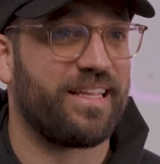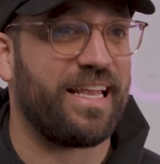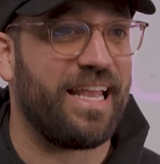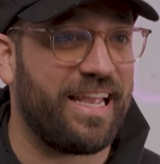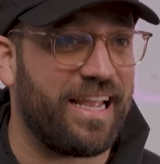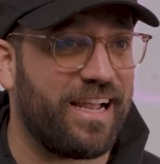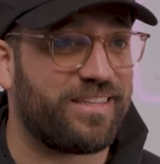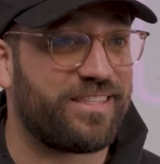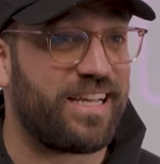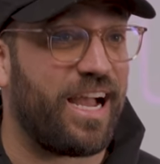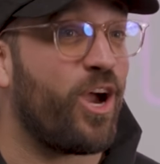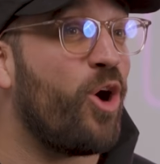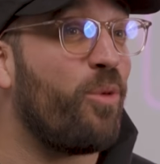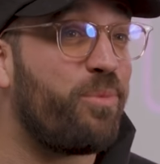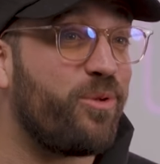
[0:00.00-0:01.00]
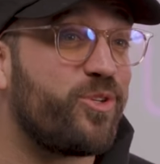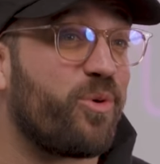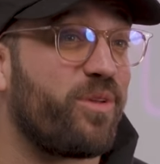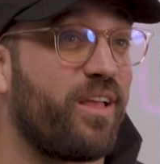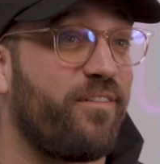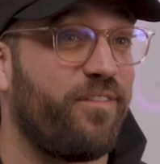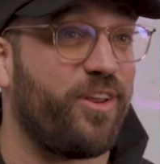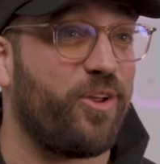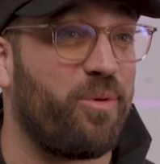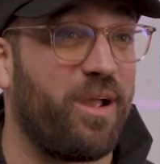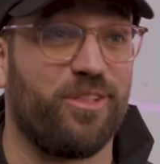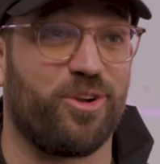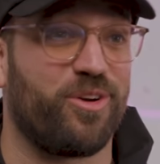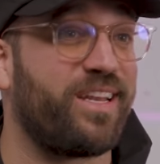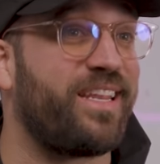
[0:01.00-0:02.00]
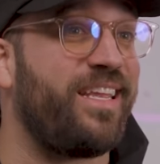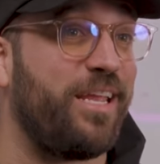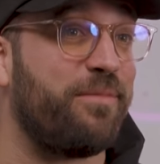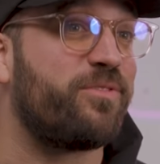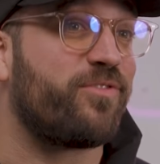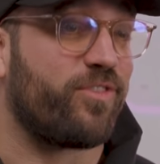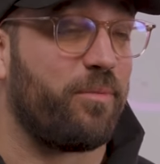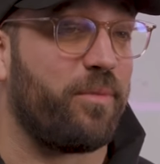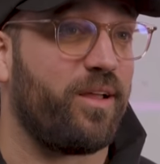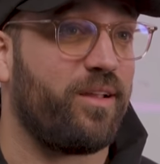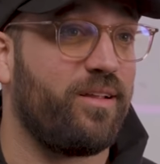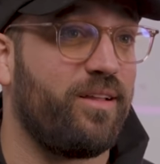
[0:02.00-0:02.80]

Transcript: Hey guys, I hope you enjoyed that video and learned heaps from it.